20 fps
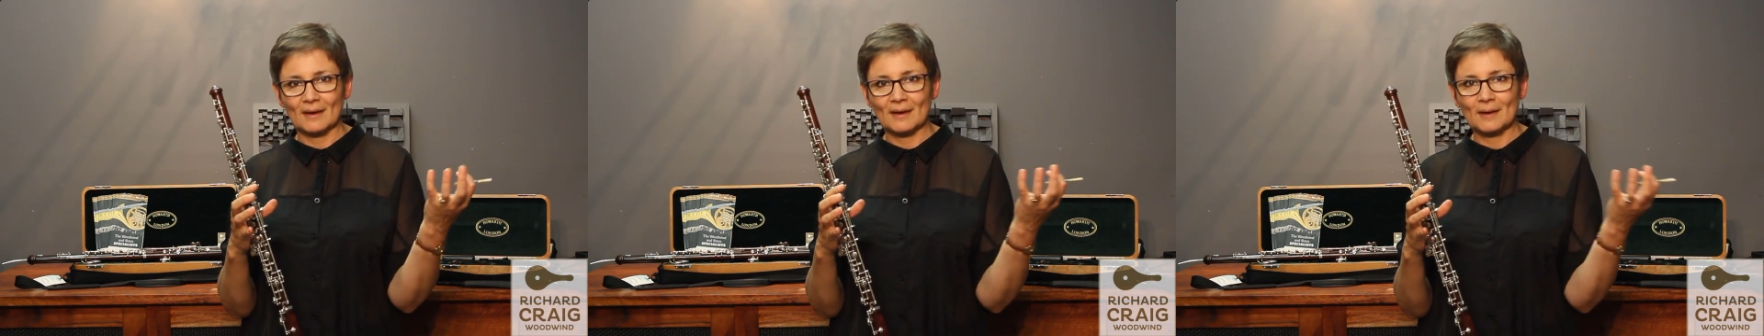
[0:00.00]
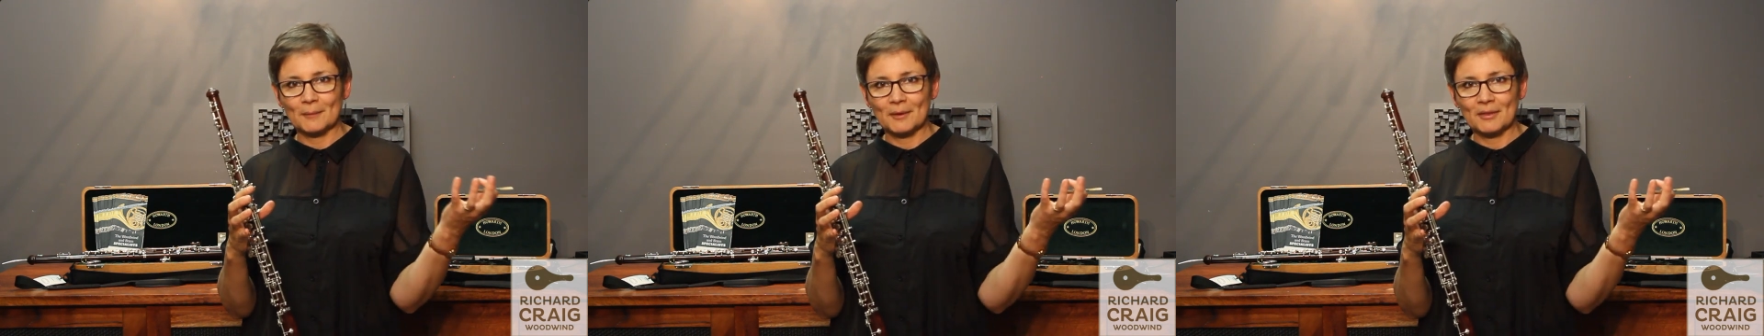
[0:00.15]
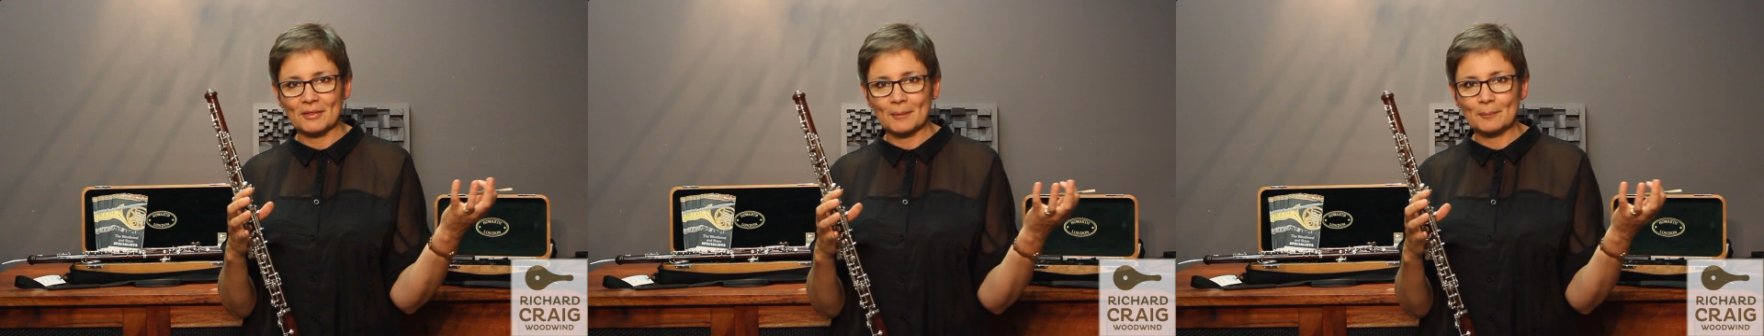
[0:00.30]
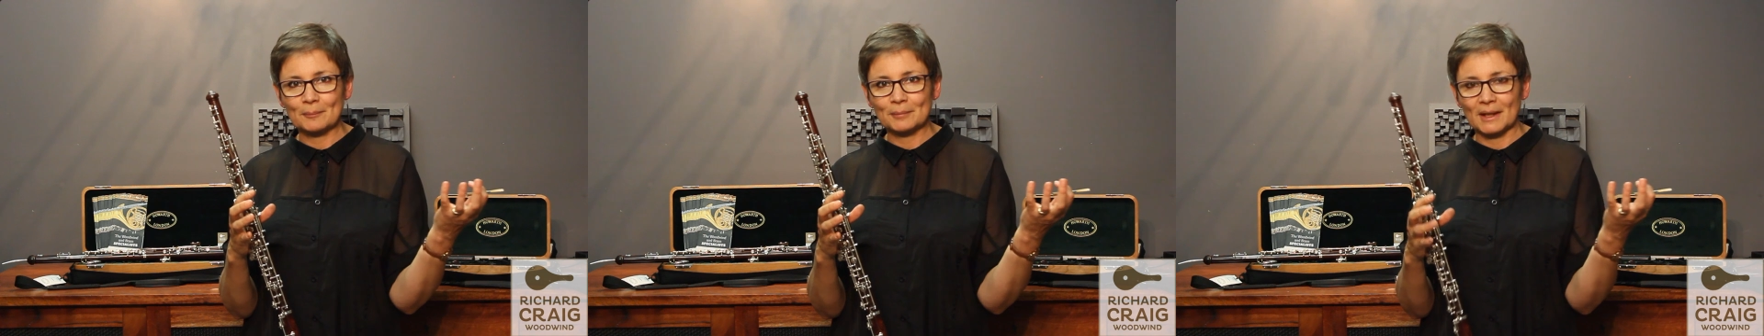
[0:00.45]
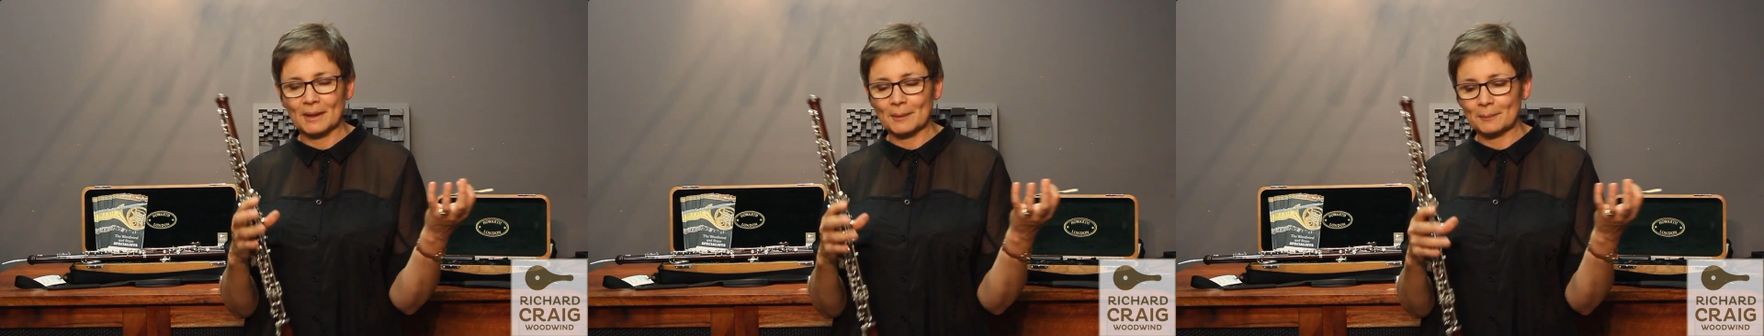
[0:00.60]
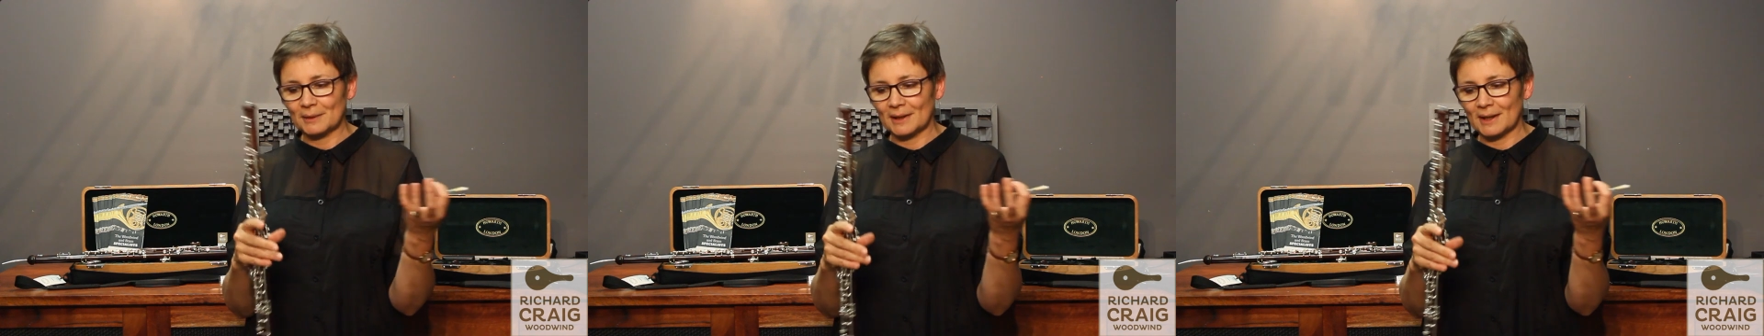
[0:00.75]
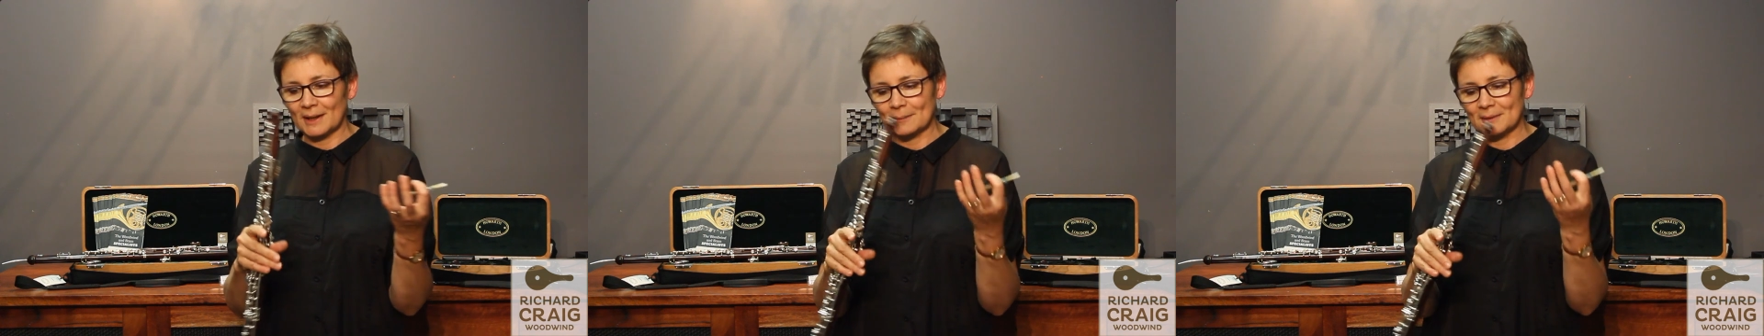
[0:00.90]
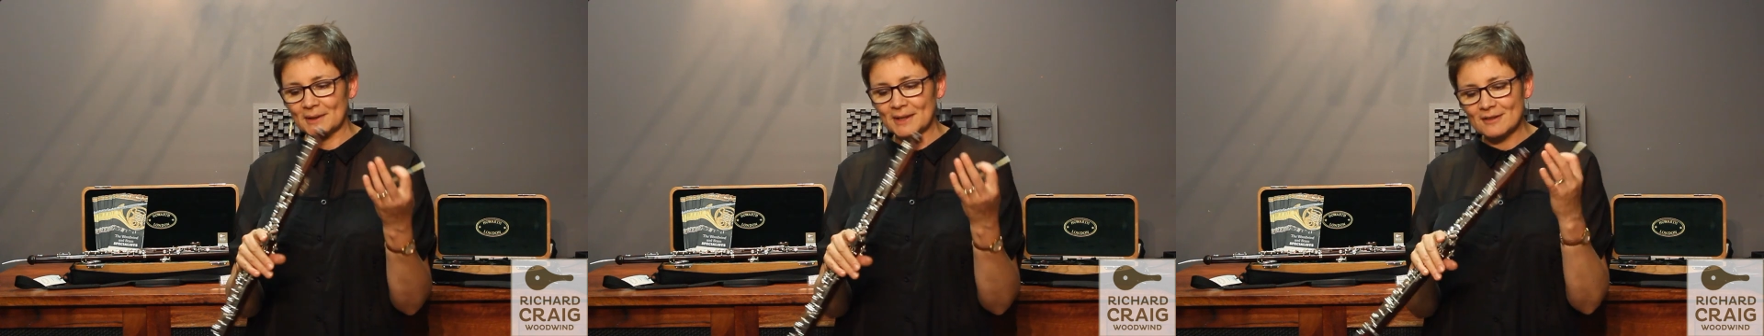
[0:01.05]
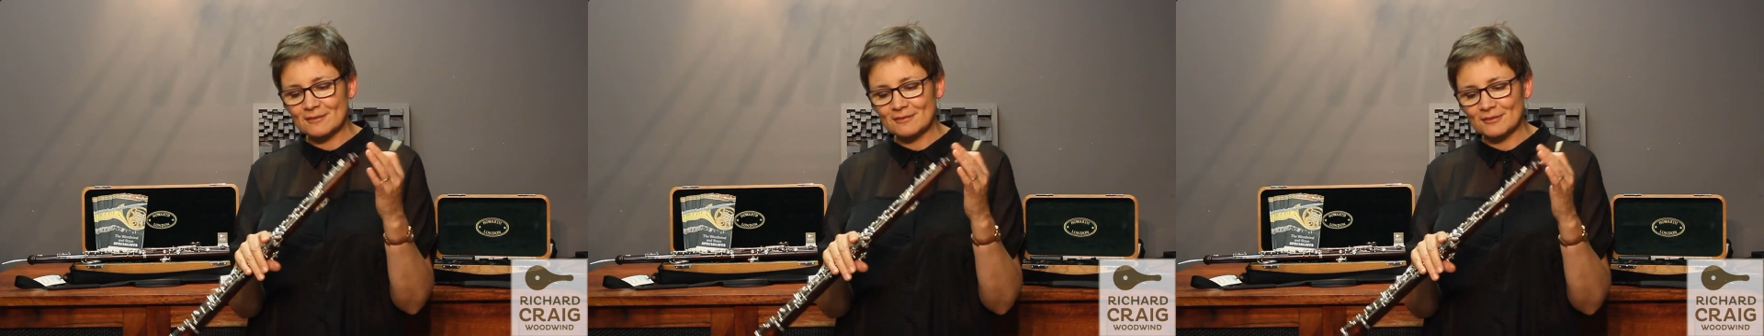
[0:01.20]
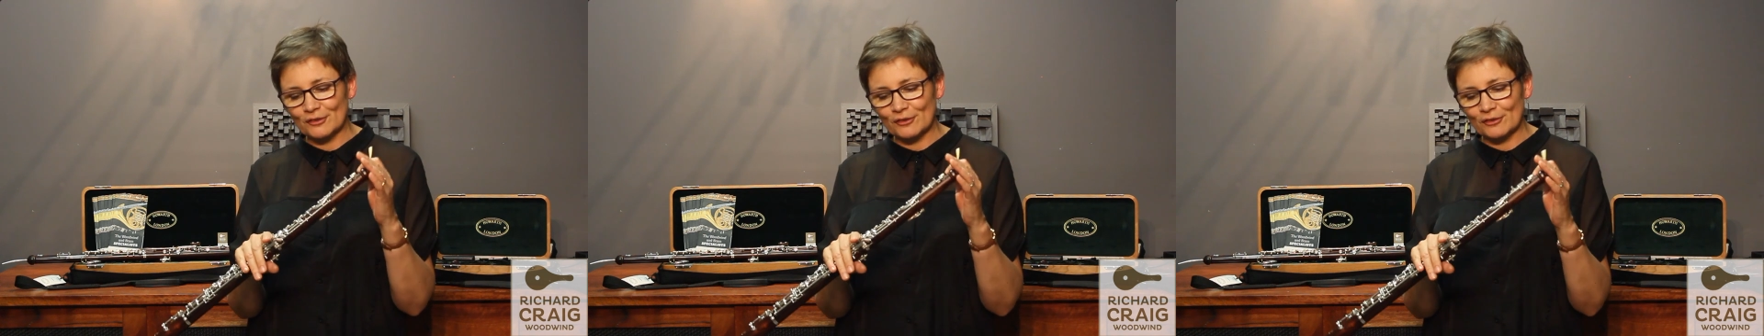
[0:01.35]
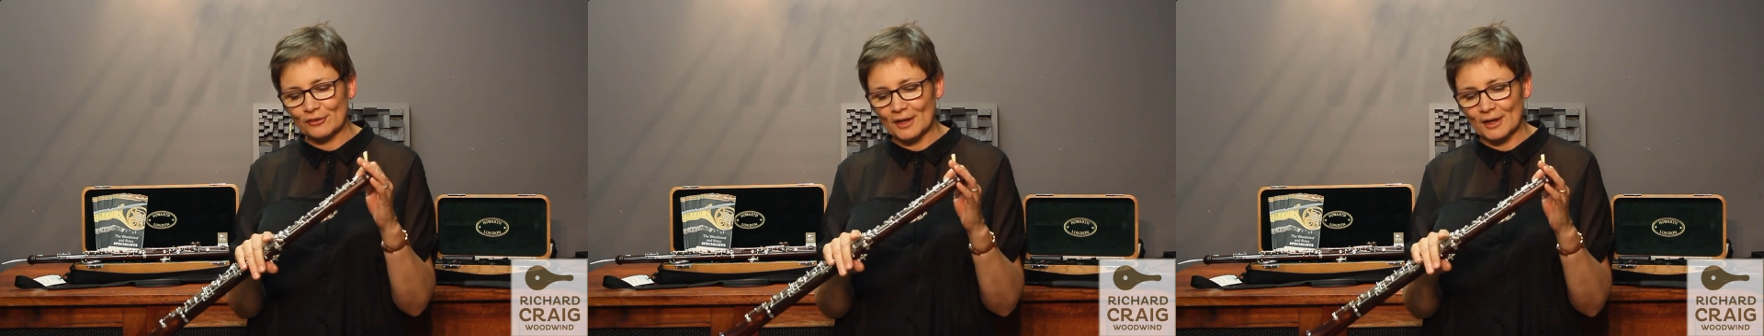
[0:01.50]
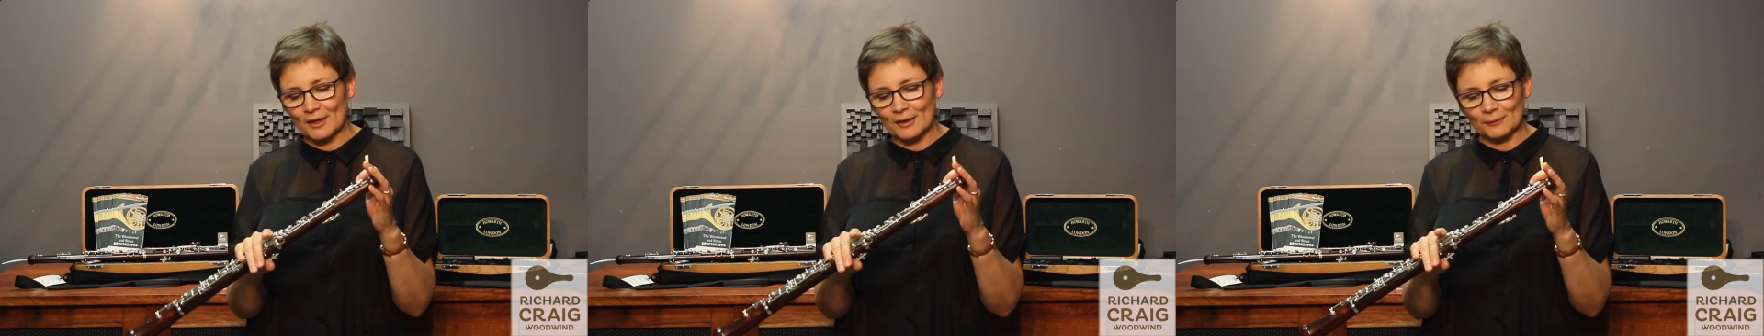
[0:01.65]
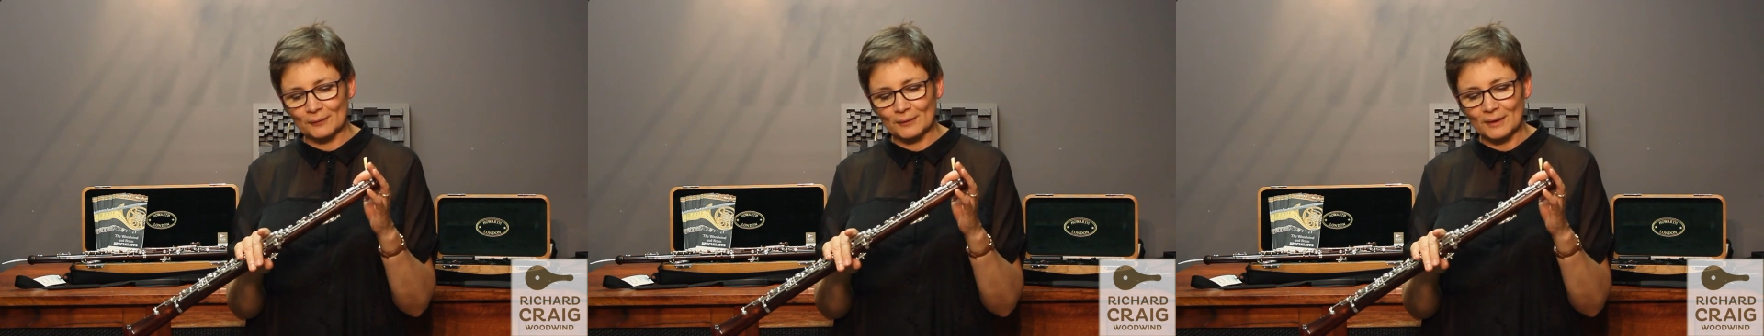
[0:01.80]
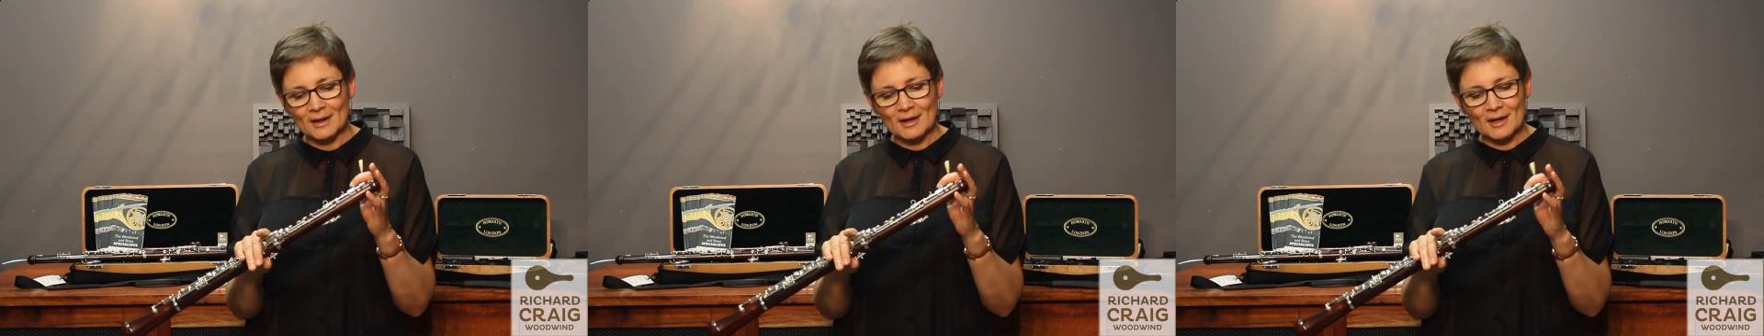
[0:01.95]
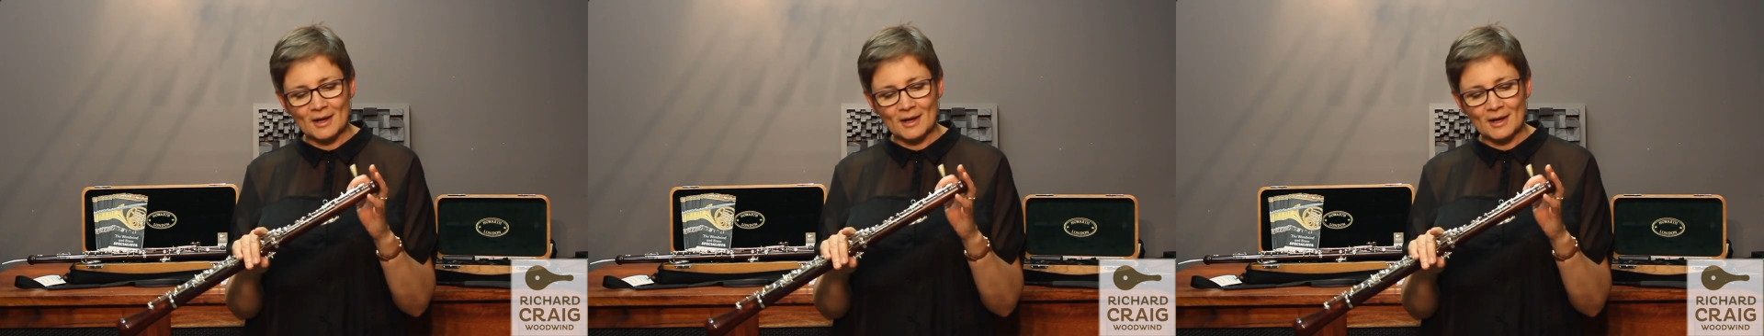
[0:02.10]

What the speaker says: I'm a thumb plate player, but even so,